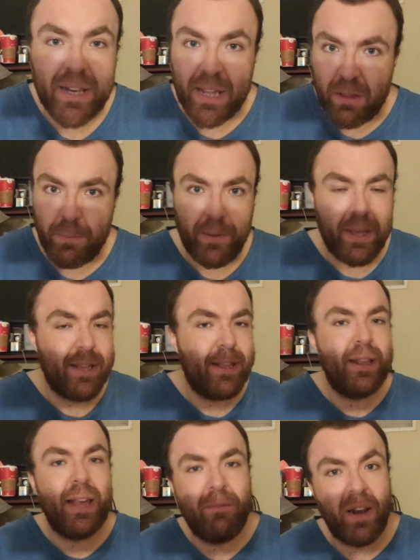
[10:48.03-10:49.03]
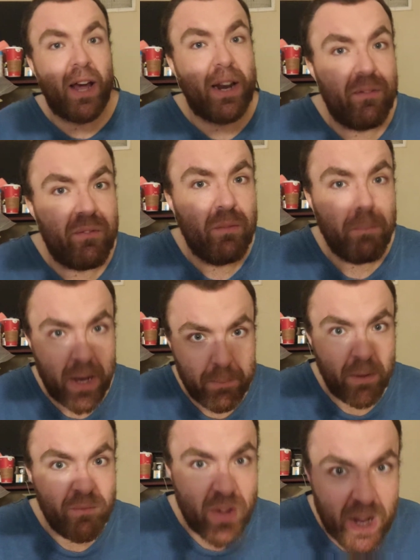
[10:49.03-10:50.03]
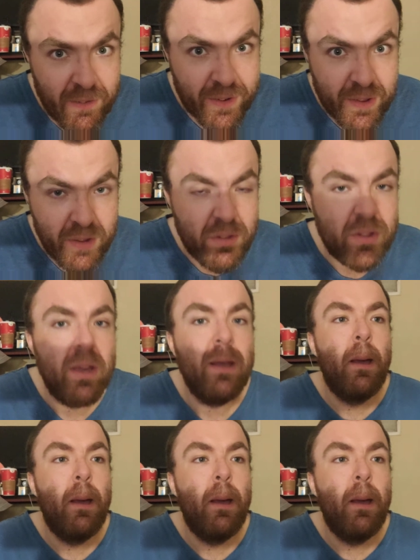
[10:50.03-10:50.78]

These places have a lot of pop-up viruses,